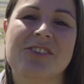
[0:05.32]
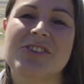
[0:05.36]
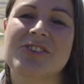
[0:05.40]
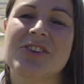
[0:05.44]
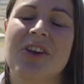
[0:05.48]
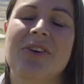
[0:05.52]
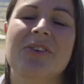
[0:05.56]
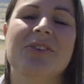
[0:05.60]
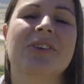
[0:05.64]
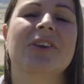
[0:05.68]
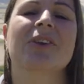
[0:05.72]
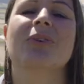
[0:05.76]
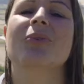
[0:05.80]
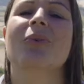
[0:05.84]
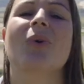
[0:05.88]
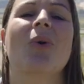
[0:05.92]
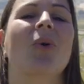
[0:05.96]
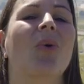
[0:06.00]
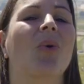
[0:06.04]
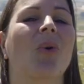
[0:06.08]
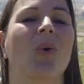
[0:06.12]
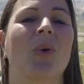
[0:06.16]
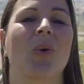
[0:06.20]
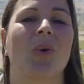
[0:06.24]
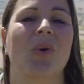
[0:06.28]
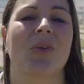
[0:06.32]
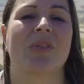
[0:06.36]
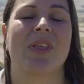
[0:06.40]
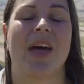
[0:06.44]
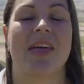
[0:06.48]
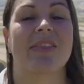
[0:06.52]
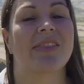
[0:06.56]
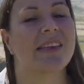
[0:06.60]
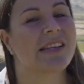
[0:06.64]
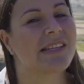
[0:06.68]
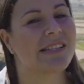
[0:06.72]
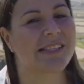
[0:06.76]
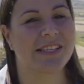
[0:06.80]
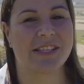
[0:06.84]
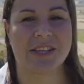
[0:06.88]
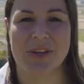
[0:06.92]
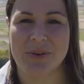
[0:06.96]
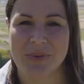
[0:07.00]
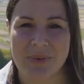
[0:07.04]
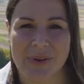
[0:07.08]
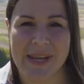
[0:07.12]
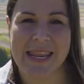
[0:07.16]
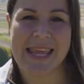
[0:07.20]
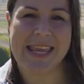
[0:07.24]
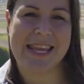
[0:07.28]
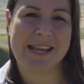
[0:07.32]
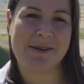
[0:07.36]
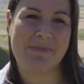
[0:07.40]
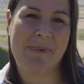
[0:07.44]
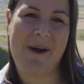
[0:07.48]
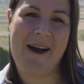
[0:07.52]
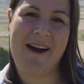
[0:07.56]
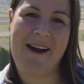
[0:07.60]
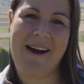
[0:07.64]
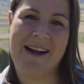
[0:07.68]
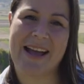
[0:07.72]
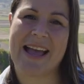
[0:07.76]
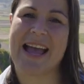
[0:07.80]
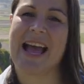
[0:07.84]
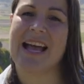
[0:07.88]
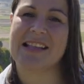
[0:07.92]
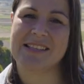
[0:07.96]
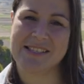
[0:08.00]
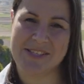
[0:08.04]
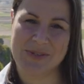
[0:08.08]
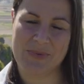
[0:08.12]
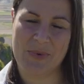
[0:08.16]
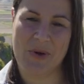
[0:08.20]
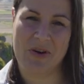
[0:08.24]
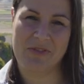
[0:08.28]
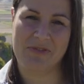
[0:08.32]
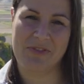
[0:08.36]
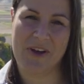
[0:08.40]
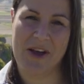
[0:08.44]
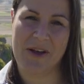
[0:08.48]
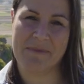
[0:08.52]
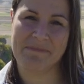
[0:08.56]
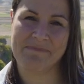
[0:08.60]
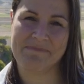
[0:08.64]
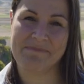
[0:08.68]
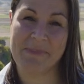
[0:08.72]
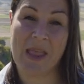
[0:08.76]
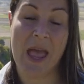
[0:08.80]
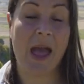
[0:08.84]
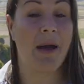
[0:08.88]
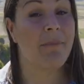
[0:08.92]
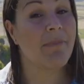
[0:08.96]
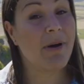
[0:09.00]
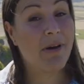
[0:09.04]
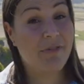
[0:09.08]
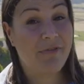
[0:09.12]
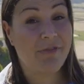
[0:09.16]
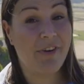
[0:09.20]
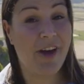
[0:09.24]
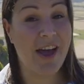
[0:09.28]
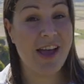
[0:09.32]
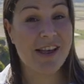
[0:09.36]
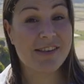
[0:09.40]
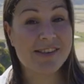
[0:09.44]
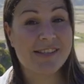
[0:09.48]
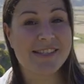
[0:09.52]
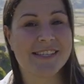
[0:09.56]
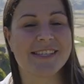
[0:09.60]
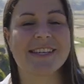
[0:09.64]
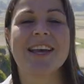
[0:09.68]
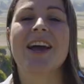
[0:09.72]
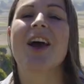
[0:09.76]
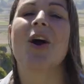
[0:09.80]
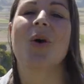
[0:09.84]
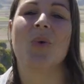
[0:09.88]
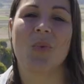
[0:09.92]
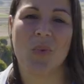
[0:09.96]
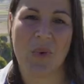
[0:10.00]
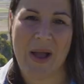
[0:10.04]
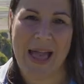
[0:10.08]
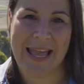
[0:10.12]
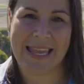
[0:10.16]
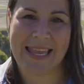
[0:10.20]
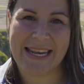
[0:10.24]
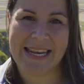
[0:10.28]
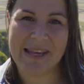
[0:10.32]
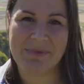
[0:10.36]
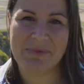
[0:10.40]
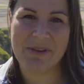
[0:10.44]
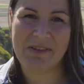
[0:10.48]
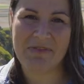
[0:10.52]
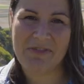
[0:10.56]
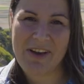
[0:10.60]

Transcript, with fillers: show you all that this unique park has to offer. But first, where can it be